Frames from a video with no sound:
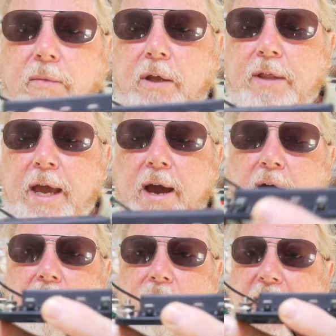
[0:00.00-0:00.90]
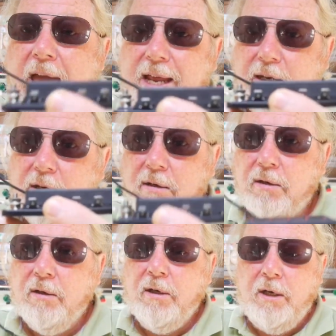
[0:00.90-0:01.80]
there are 10
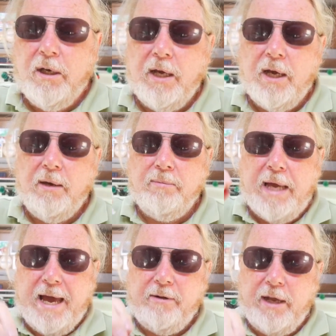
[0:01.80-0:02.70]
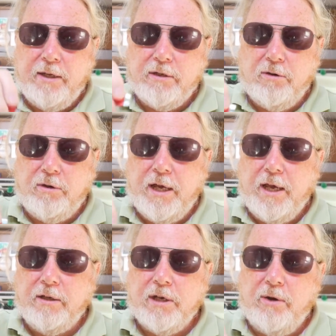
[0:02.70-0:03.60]
outlets on
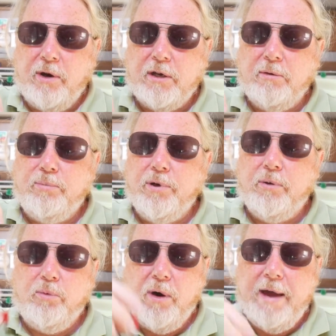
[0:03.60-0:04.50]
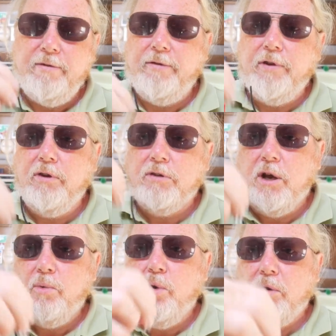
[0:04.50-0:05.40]
here, so I can put whatever fuse I
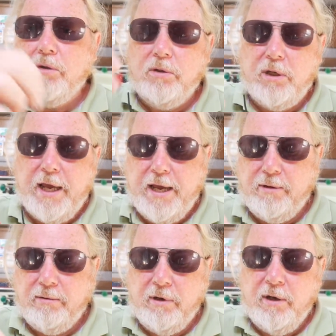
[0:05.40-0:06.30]
want in